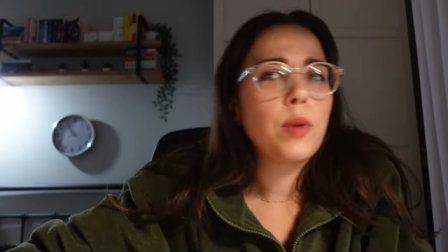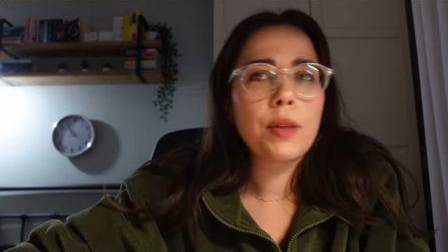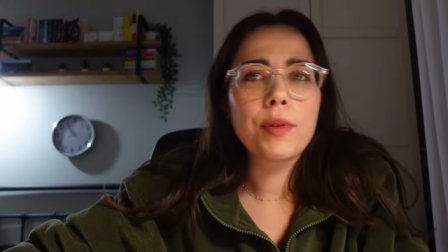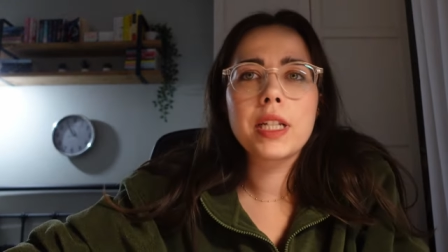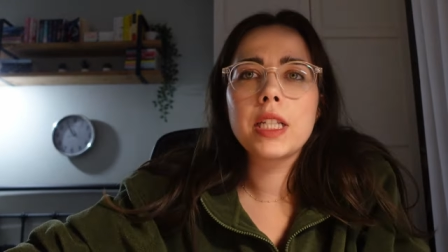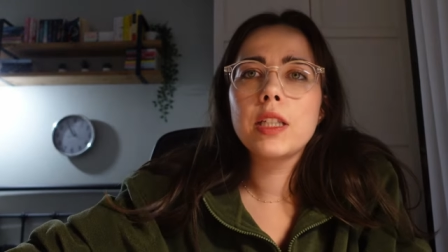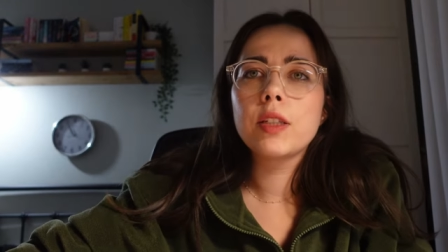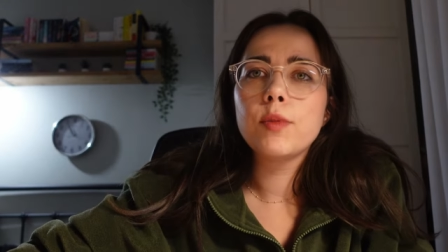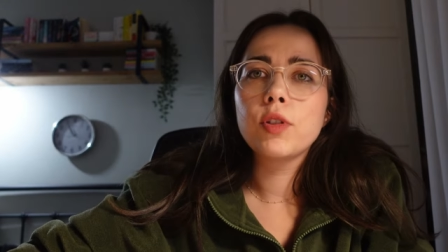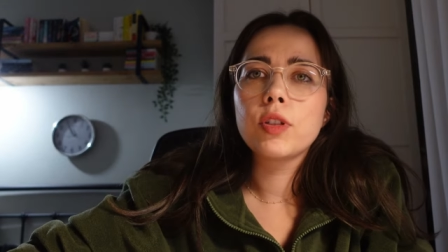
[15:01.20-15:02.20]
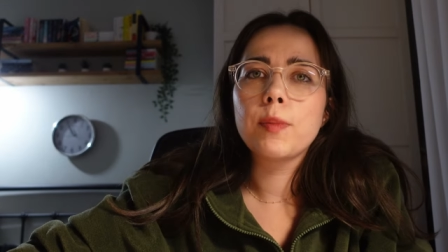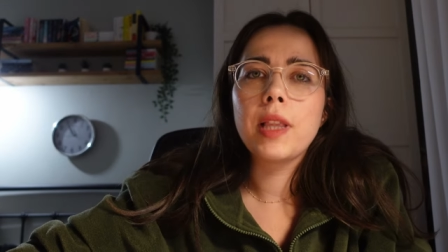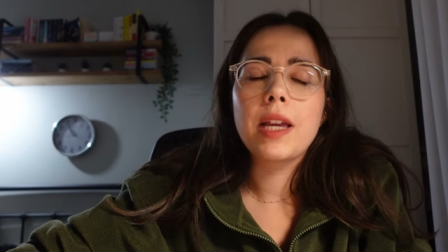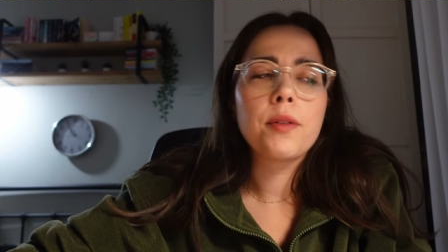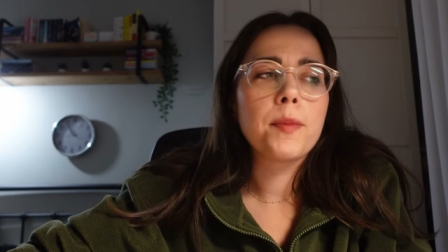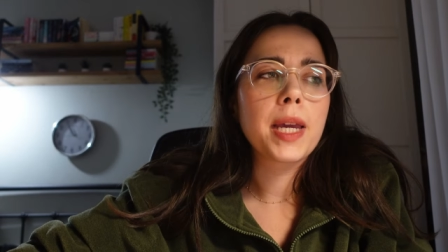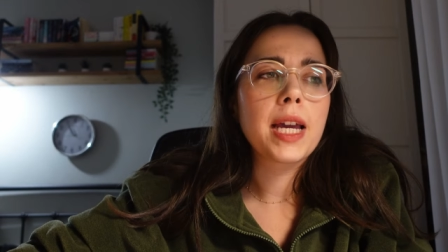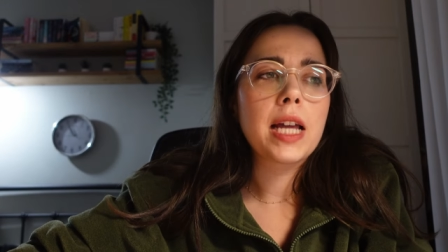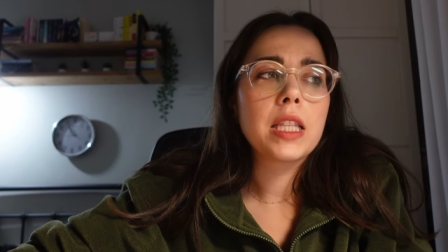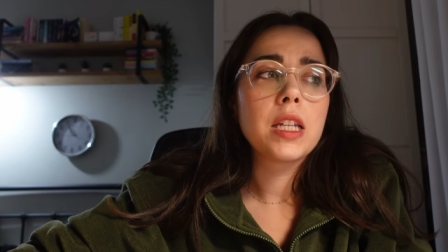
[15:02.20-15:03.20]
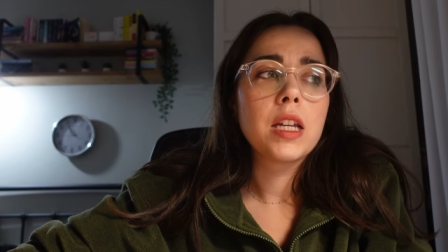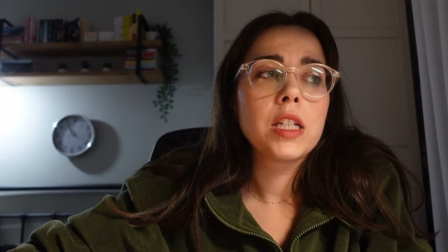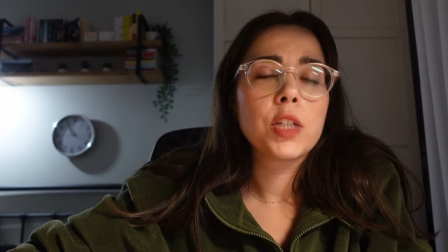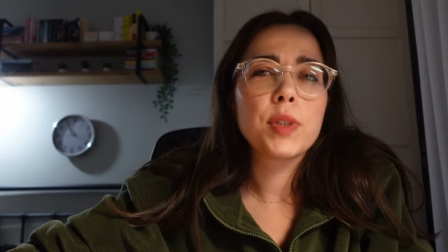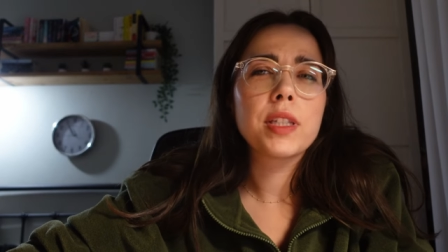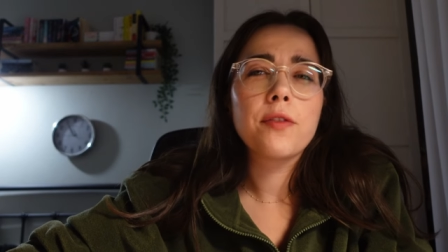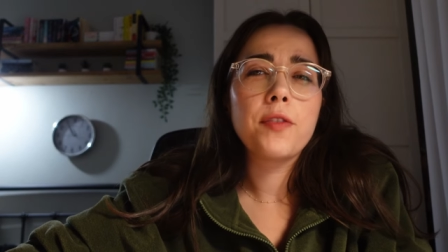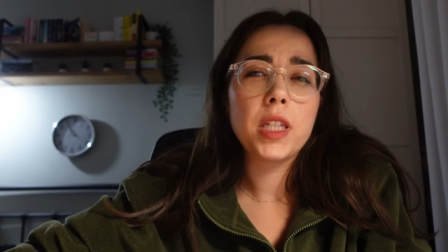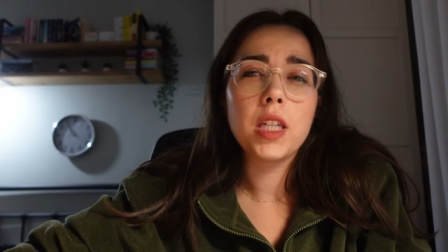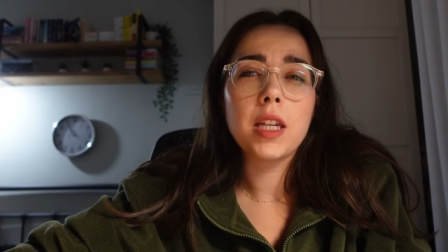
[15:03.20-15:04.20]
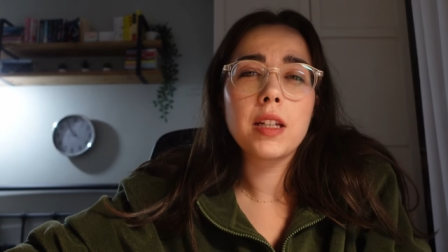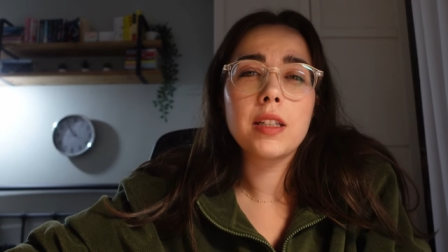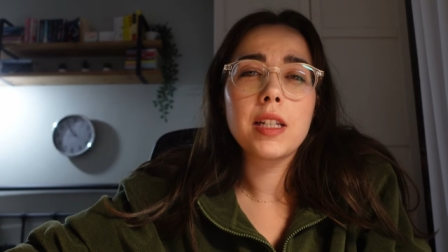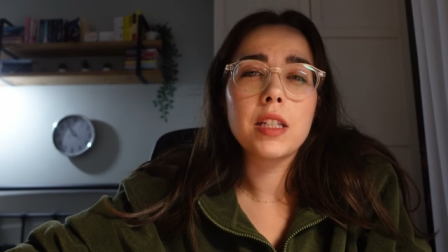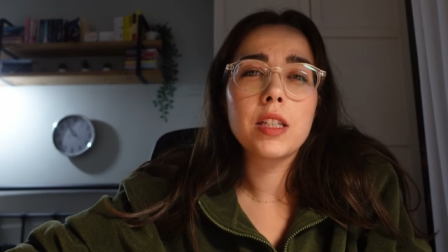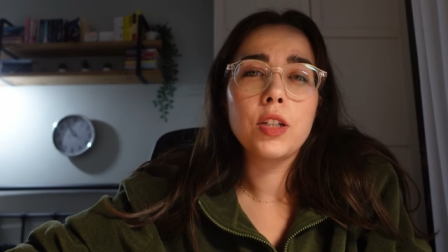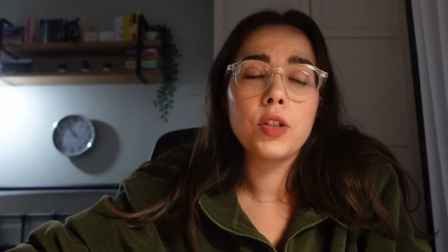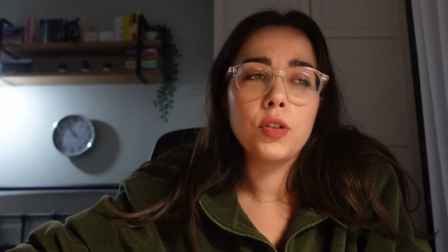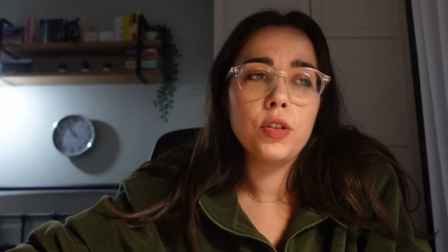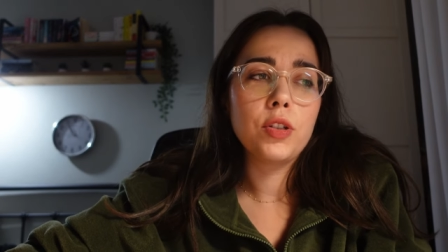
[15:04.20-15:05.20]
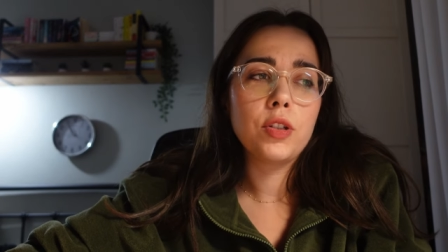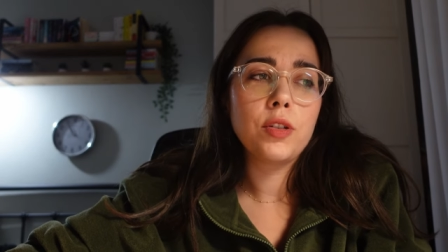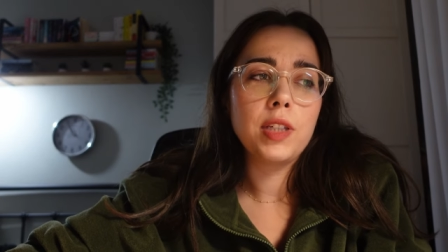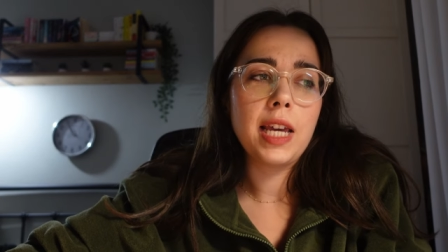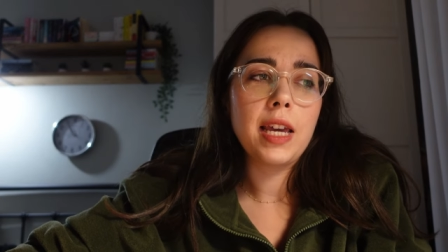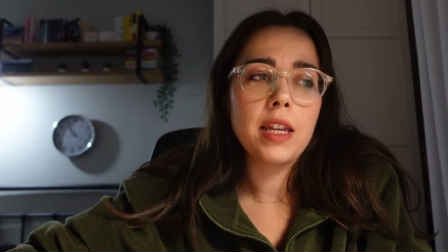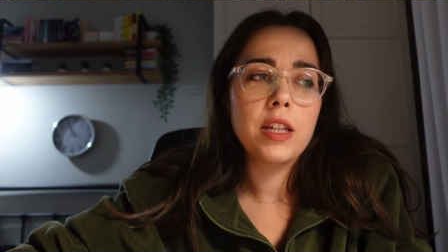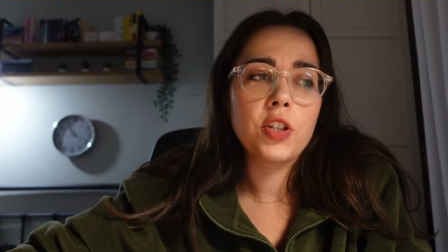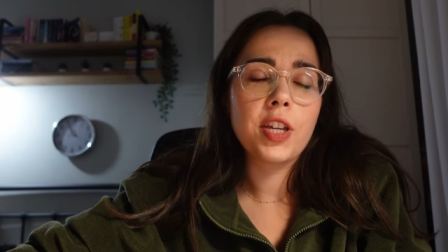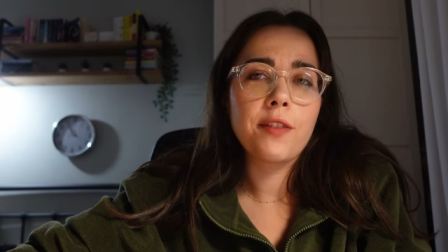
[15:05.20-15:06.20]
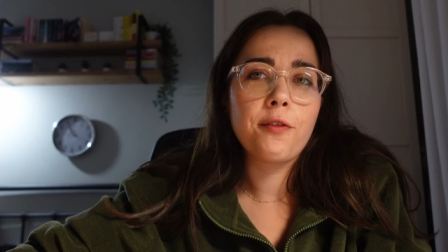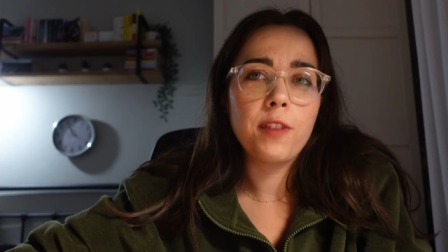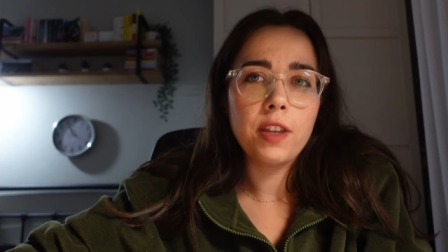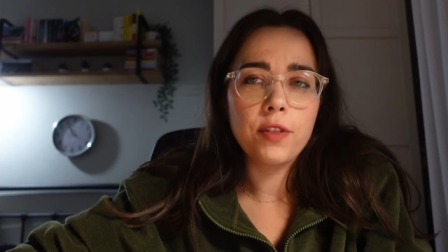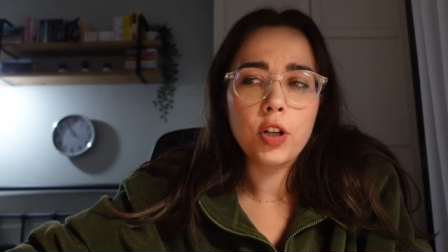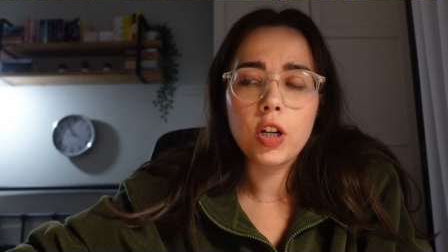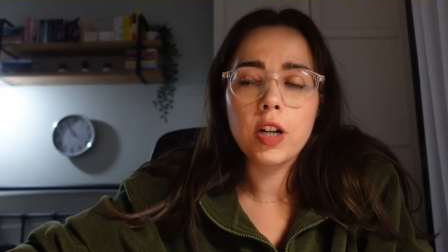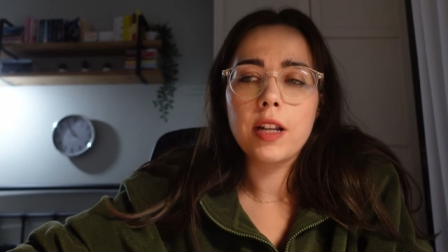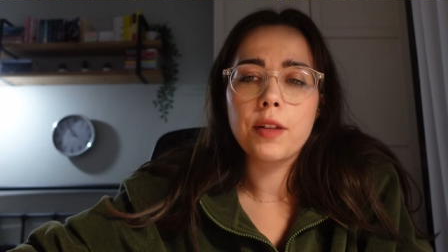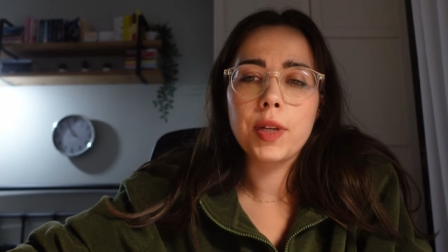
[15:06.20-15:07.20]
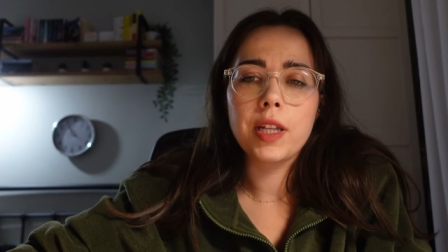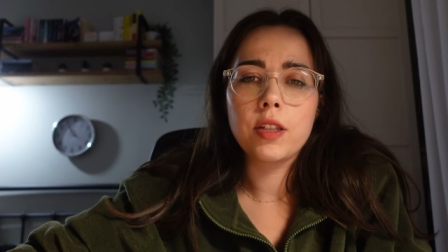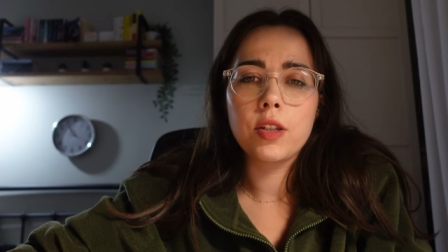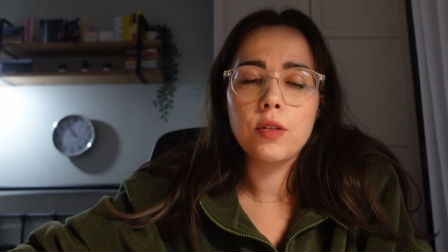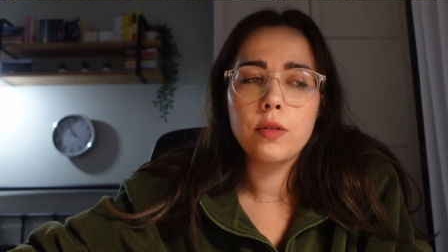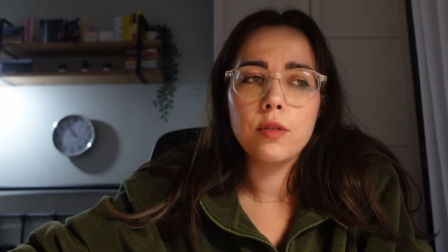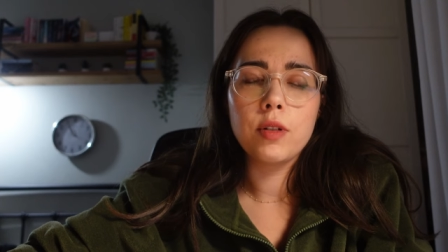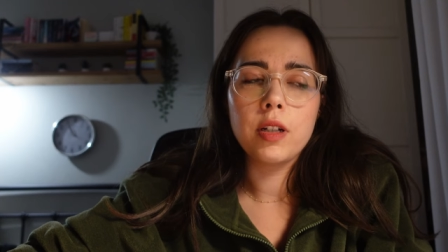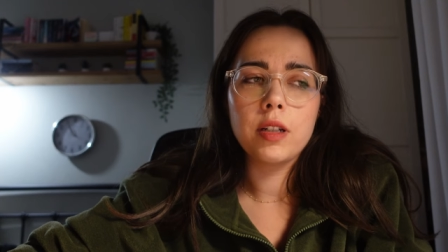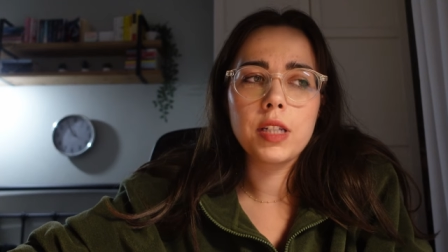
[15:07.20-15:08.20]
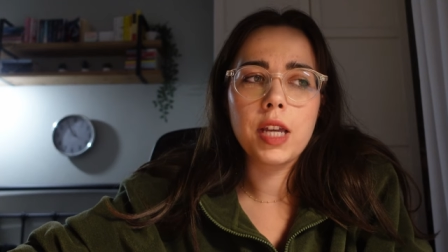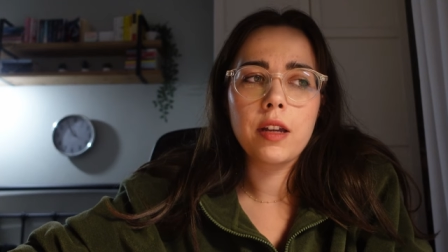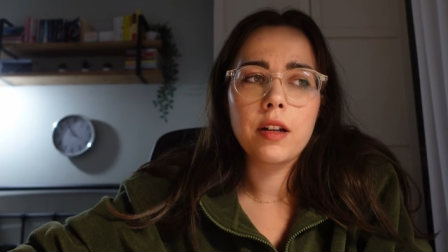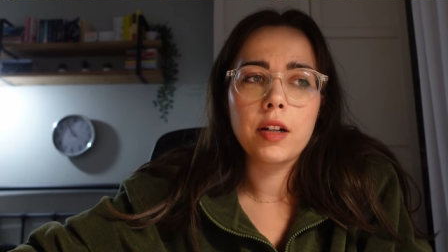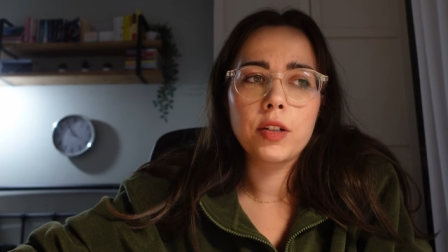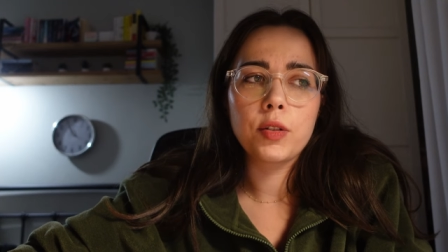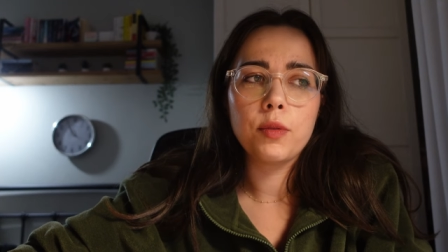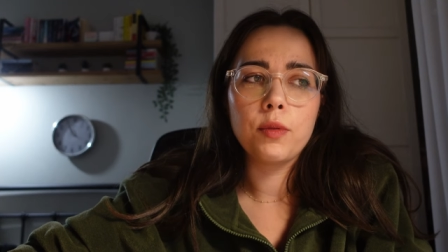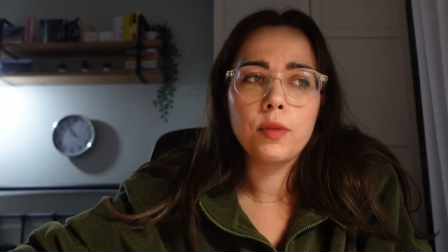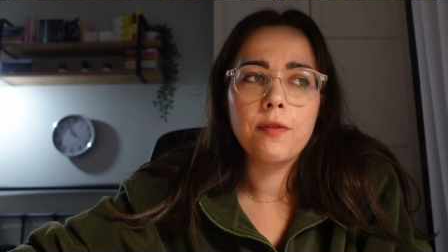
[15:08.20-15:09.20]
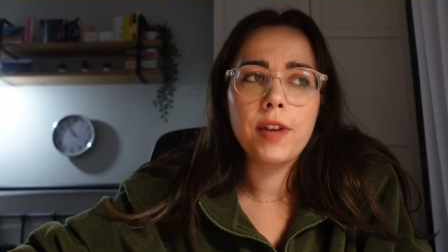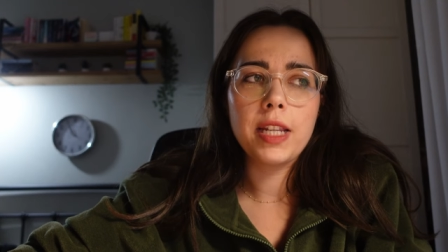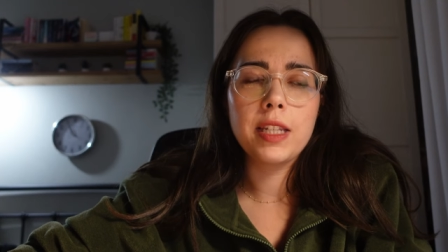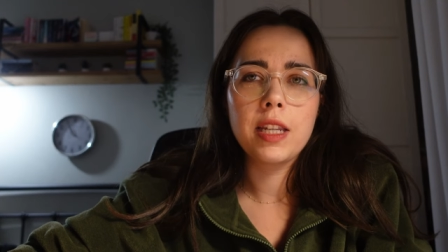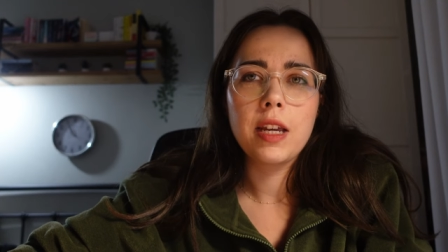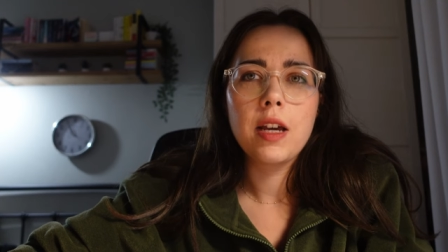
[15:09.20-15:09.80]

while reading this book to play with my cat. She wasn't feeling that good today. She had a fever and we had to take her to the vet.